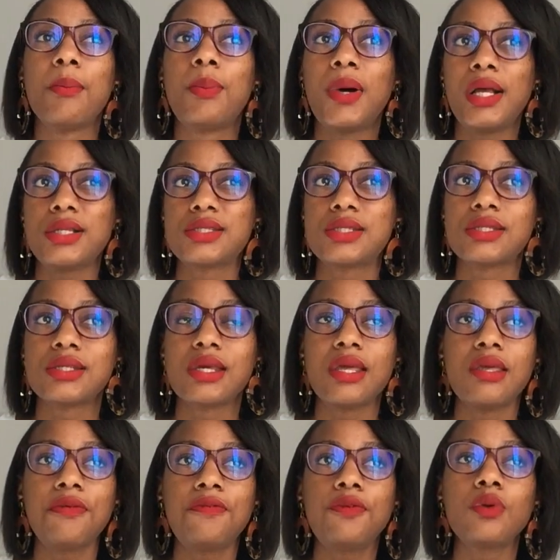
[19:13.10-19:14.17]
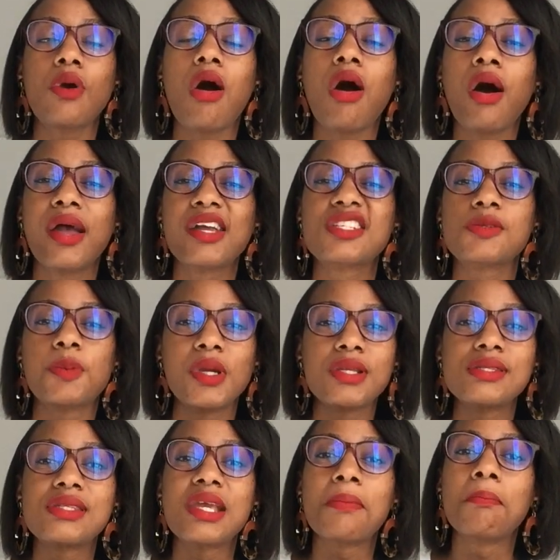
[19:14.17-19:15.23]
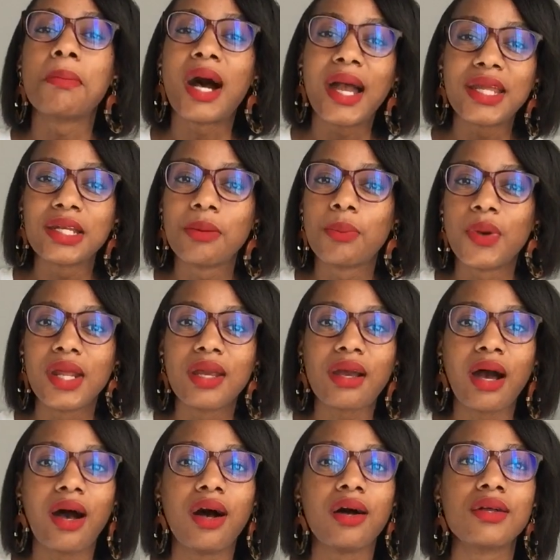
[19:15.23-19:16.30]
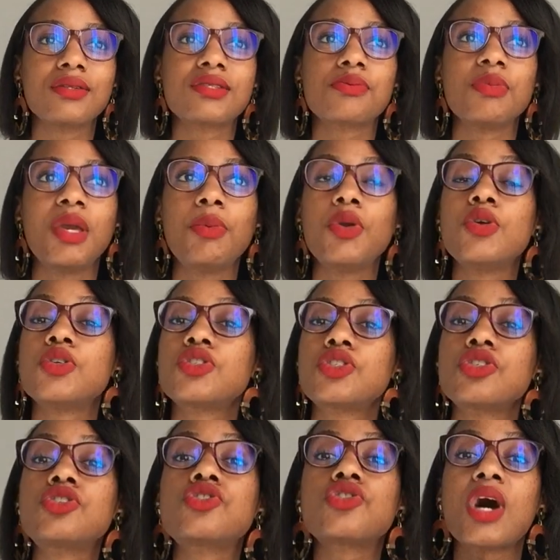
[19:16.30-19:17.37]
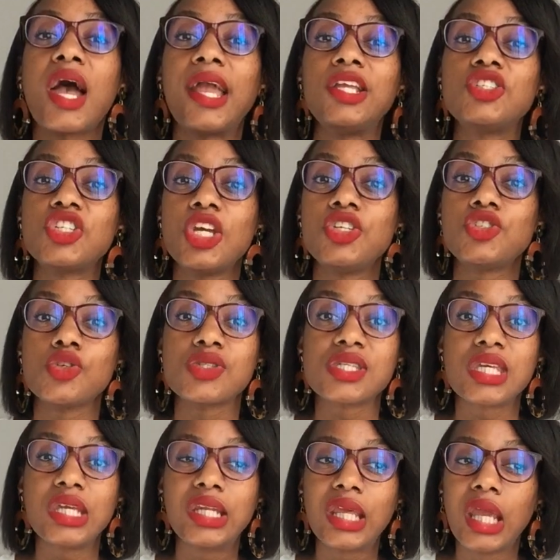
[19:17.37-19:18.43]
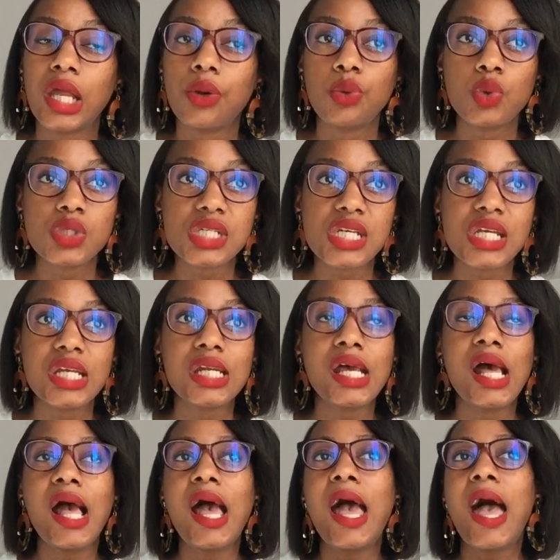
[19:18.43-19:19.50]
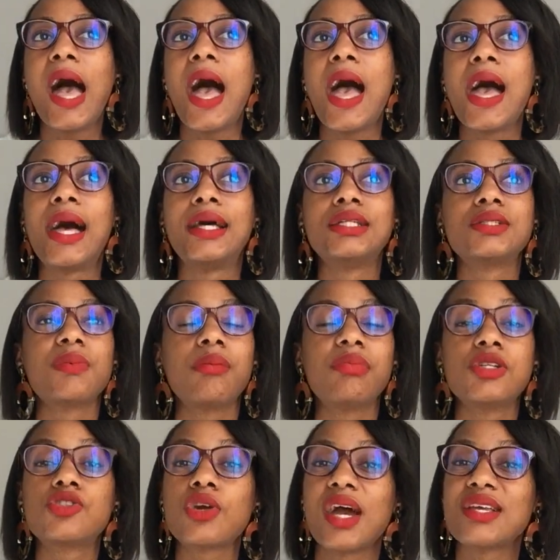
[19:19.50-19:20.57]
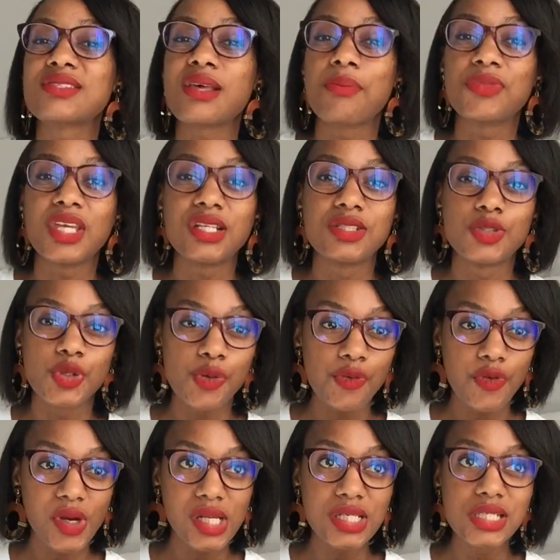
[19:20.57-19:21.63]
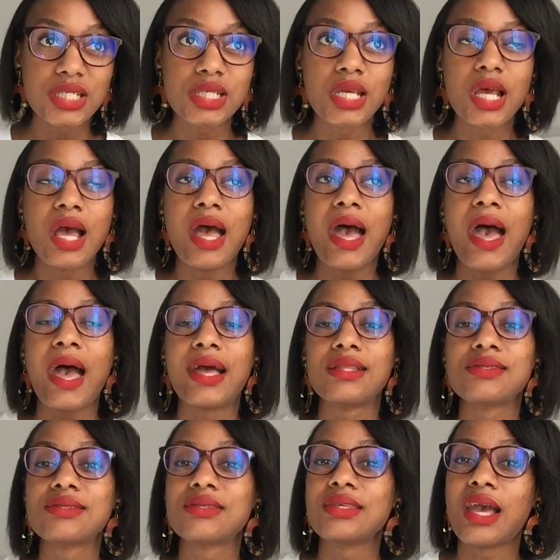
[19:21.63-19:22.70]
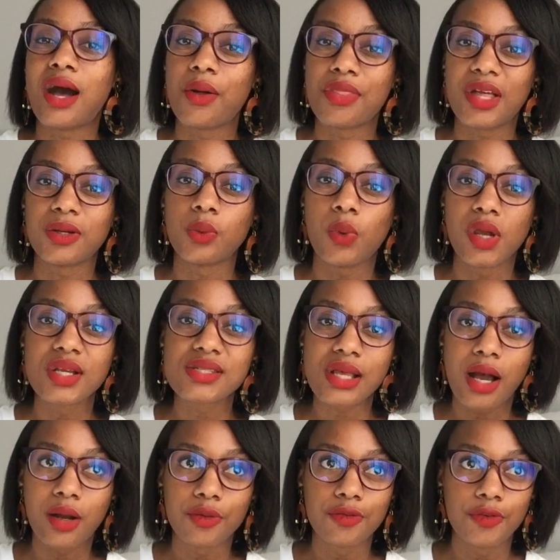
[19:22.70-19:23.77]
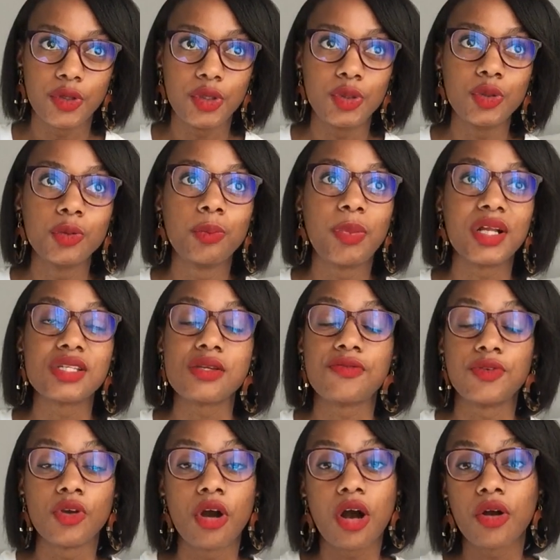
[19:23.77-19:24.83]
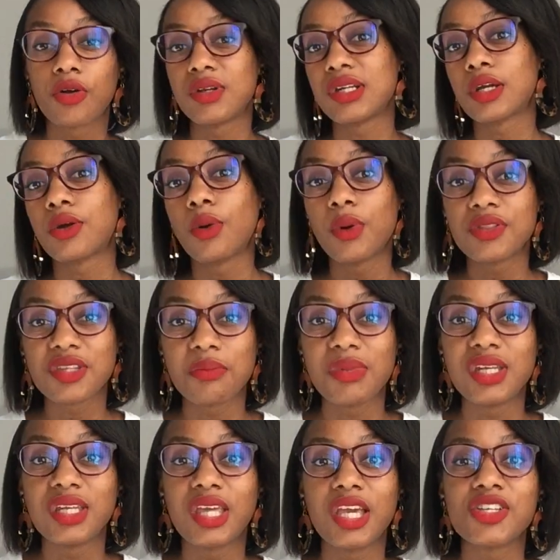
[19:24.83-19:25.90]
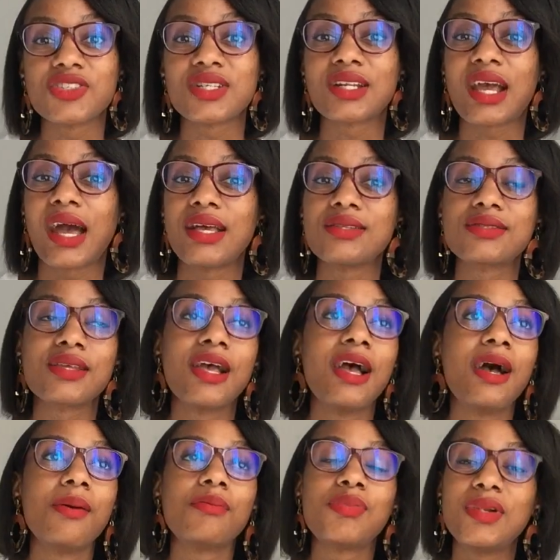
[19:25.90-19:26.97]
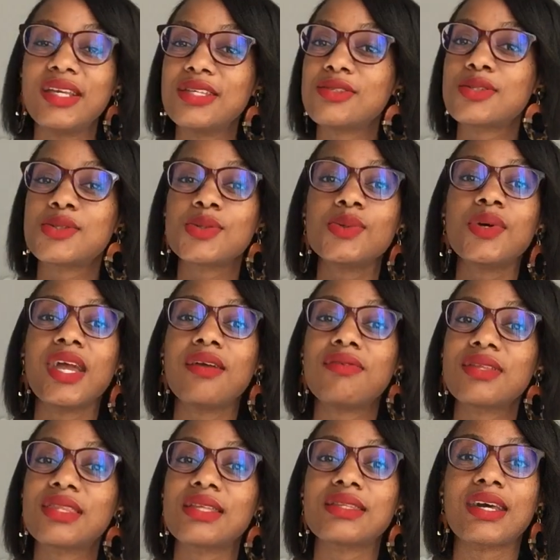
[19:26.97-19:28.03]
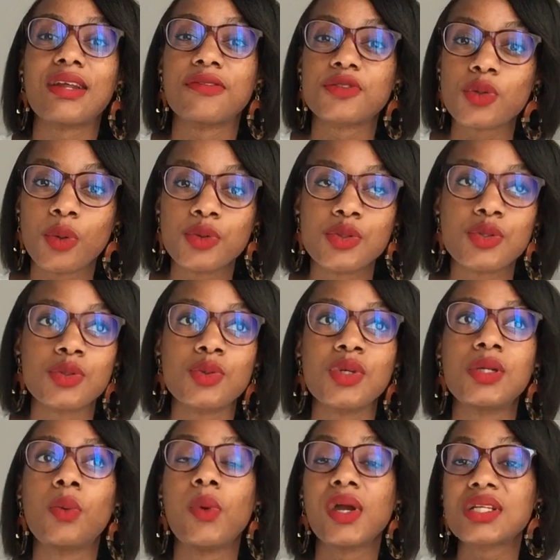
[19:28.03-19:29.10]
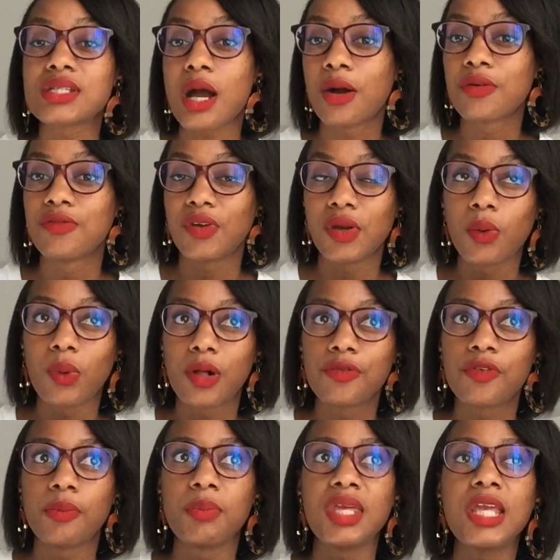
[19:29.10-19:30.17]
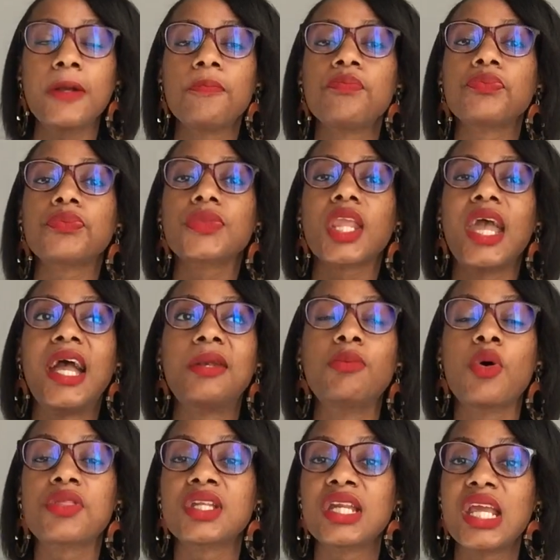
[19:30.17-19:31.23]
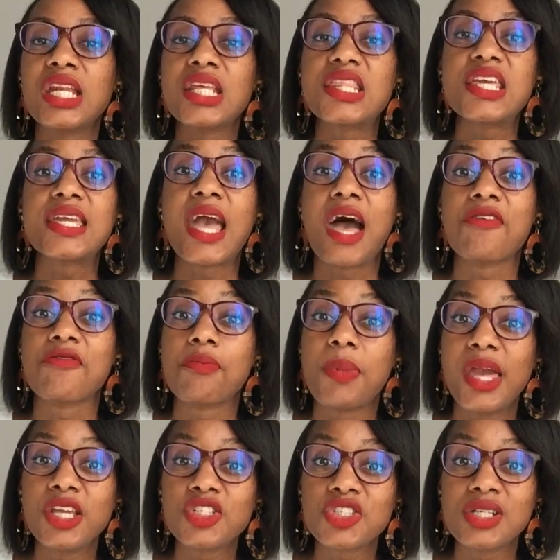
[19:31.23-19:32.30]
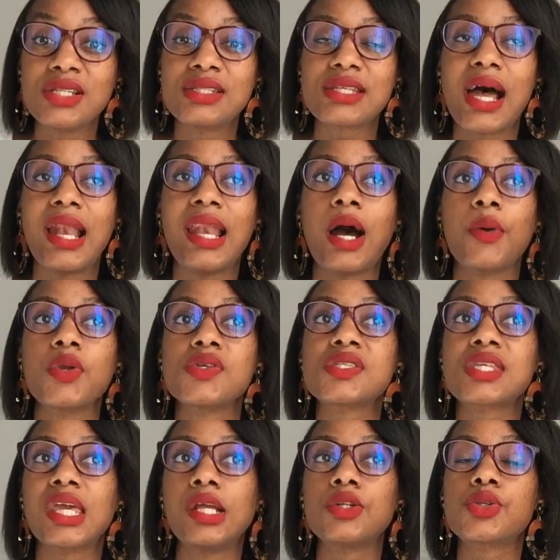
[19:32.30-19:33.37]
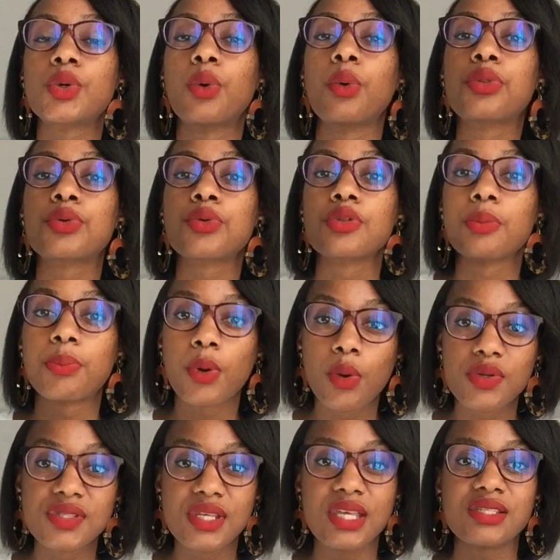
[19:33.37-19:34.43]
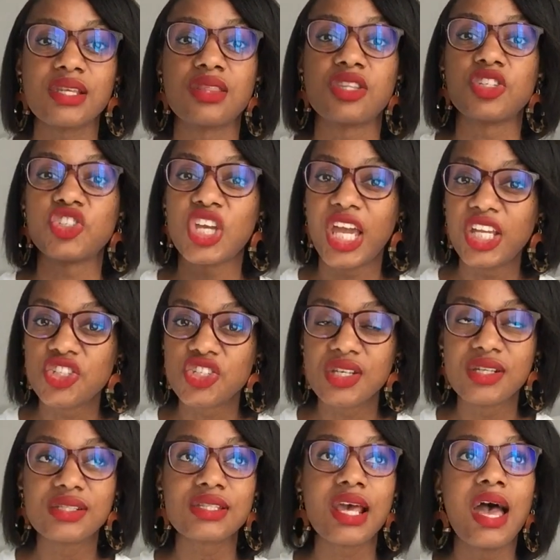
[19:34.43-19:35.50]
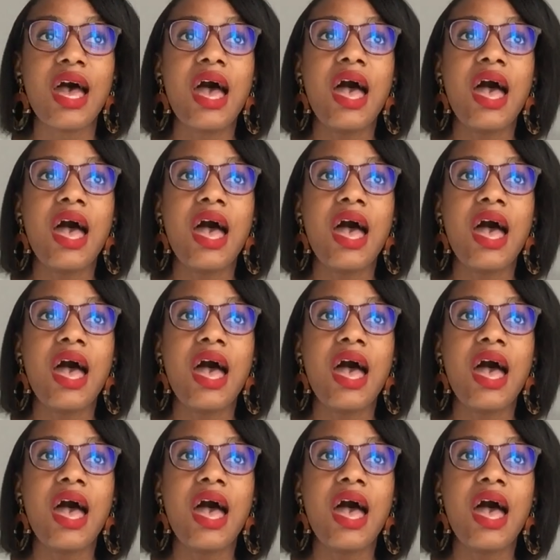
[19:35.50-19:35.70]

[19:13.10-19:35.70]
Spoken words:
But if you are experiencing minor breakouts, maybe you should just try and change your skincare routine and maybe try something different and see how that works out for you. But if you are going to go on the medication, guys, please do everything that I've told you to do. It worked out very well for me. And more than anything, have patience. Allow your skin to go through the process and the changes,